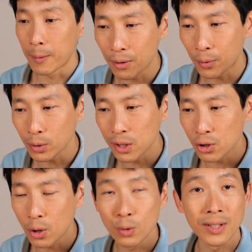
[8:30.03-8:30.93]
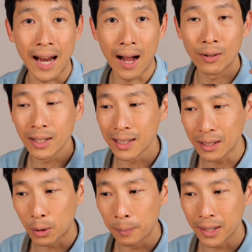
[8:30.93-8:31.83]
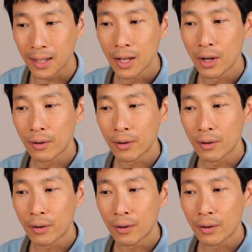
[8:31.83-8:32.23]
The voltage goes down a little bit